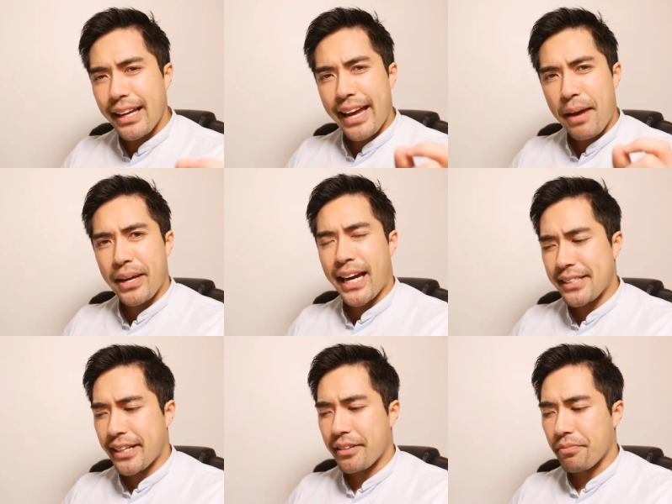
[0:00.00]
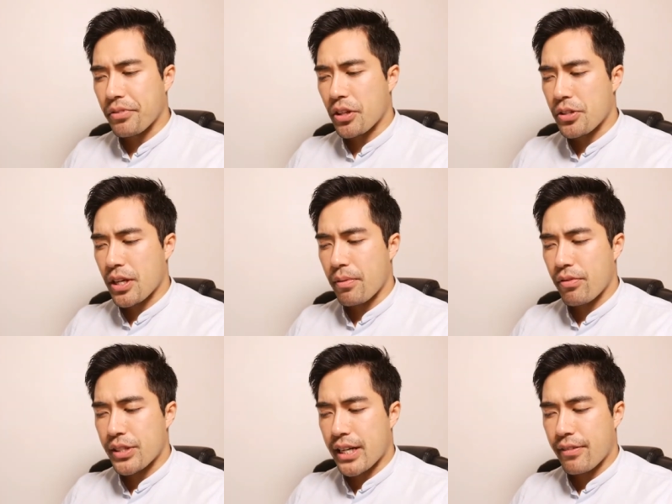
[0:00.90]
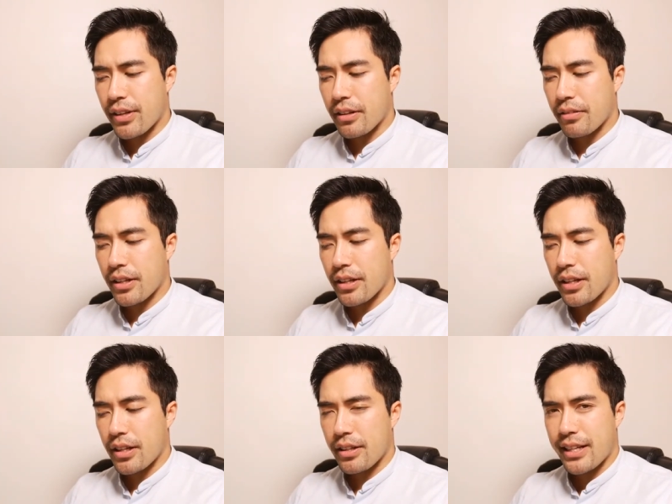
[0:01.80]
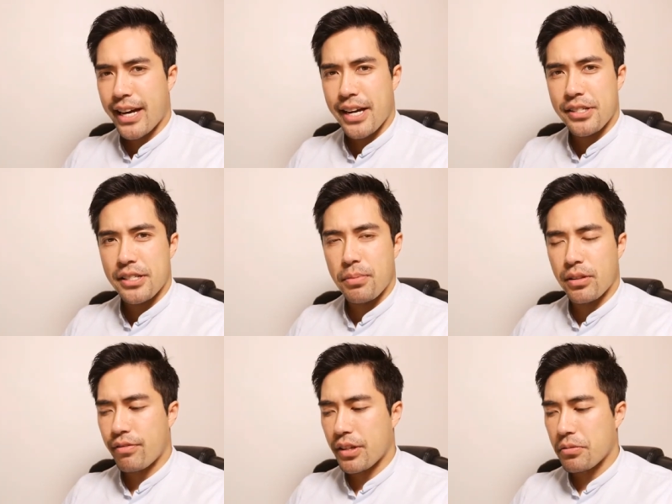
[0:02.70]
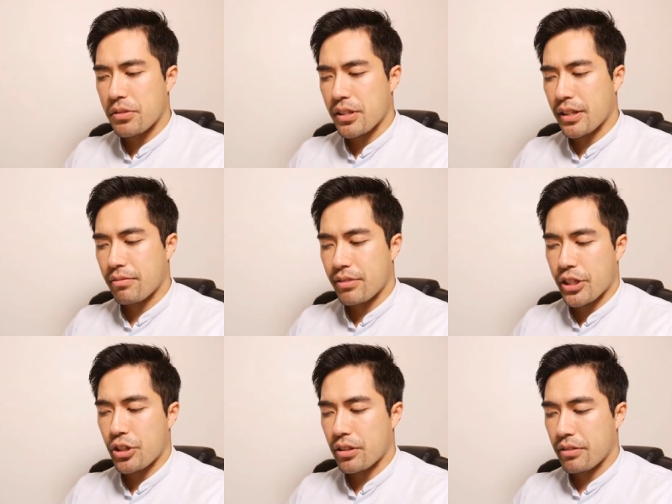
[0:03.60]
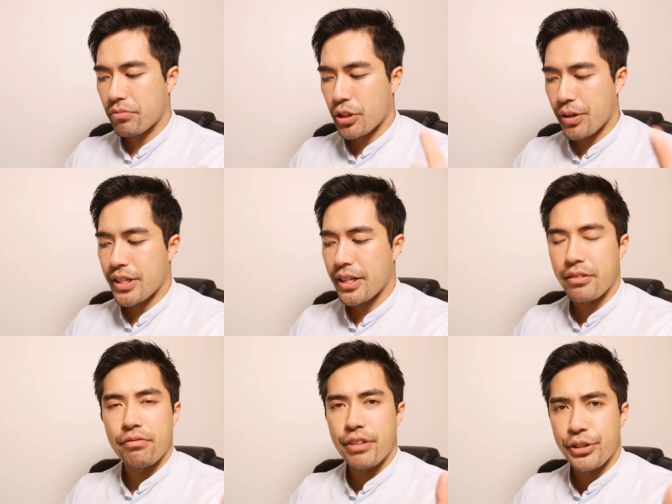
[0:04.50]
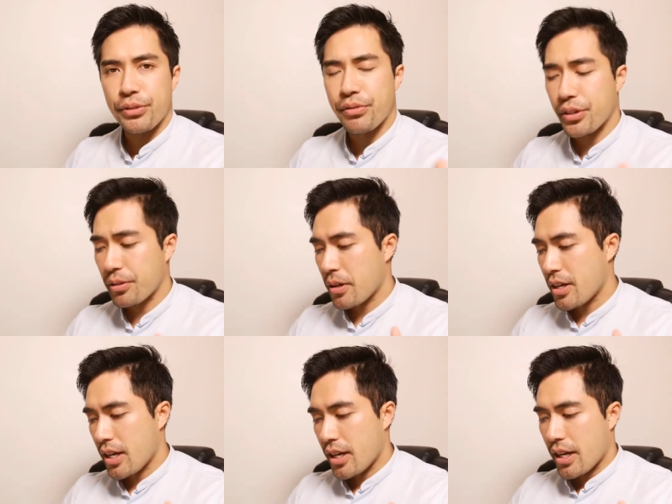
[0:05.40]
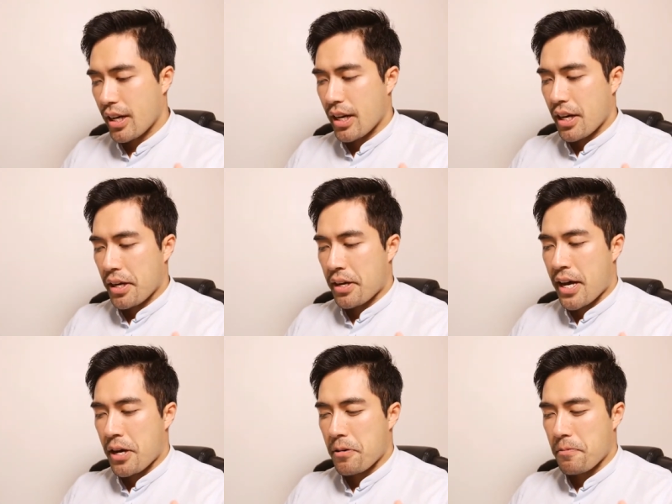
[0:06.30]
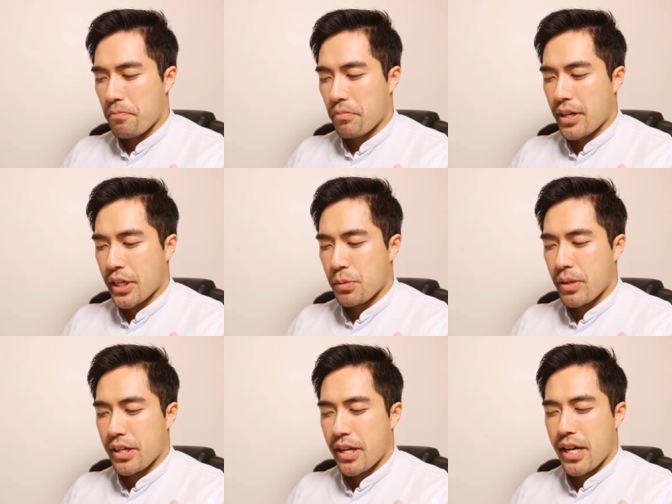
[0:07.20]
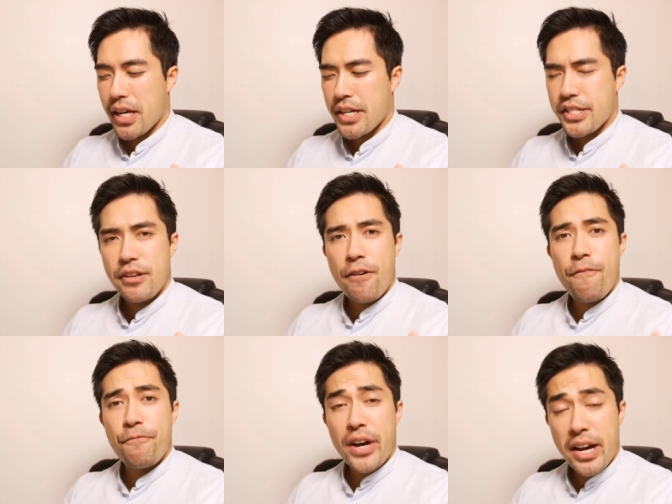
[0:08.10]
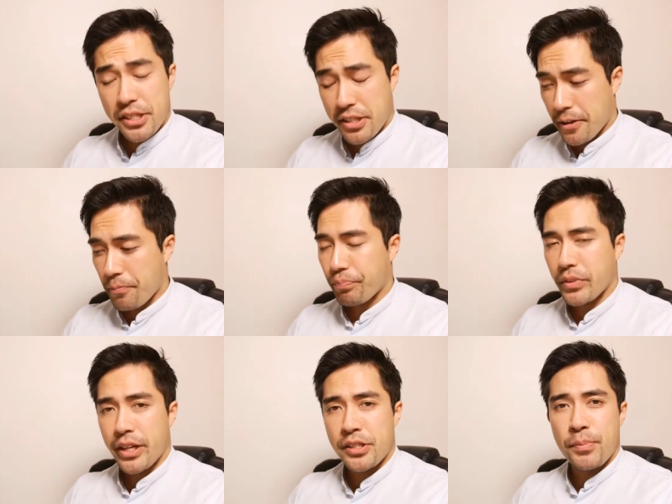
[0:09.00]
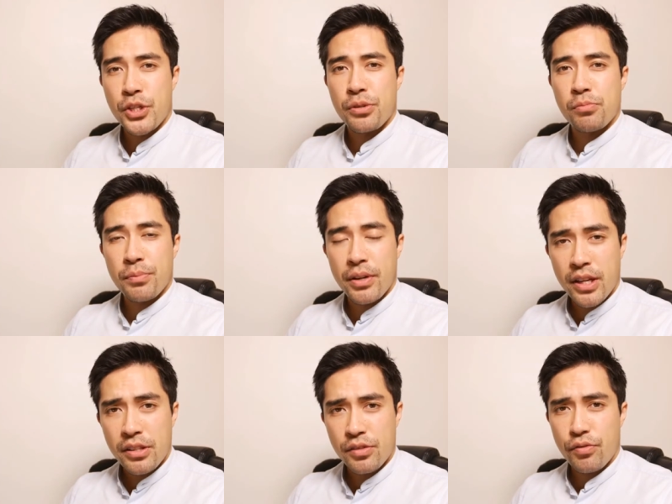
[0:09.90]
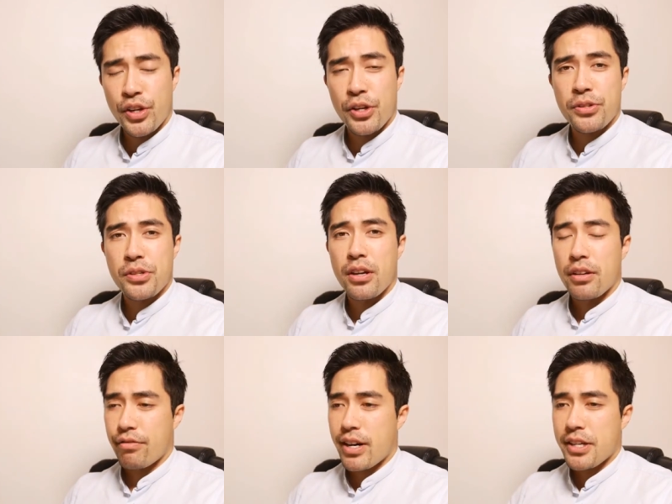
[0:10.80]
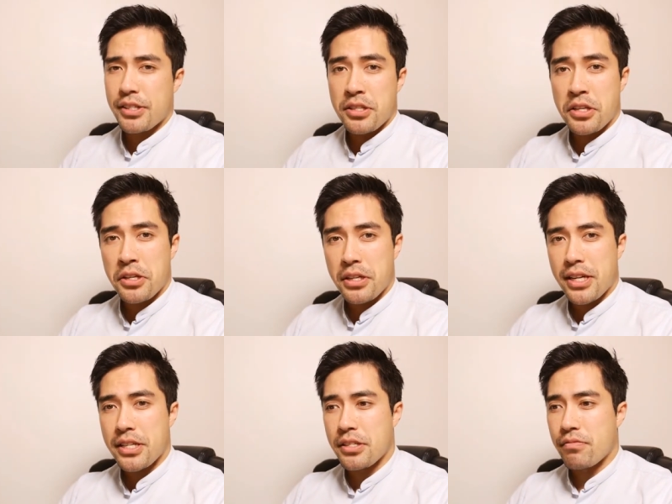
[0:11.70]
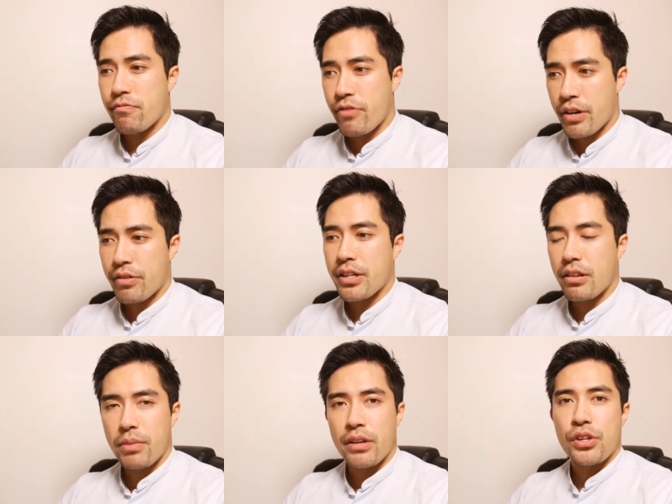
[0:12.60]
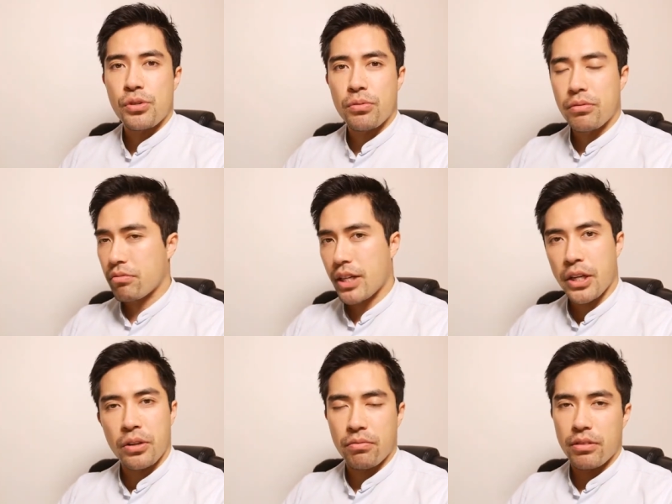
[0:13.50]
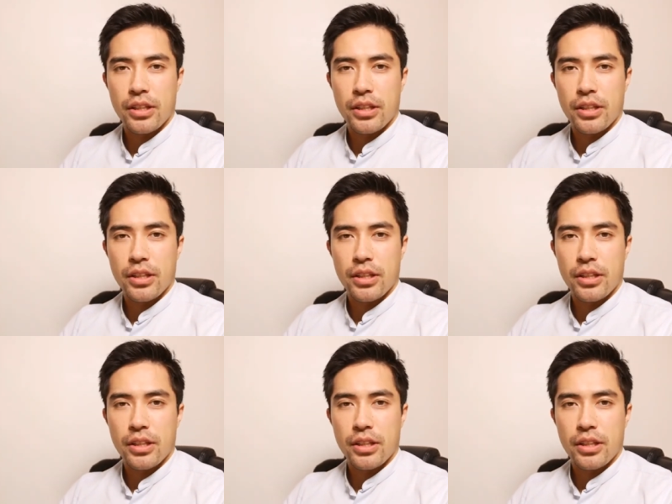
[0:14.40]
epicatechin, those type of foods, anything uh, that has these polyphenols like dark chocolate, green tea, very good for you. Now, next one is fasting. As I mentioned in one of my other videos, fasting is very beneficial in,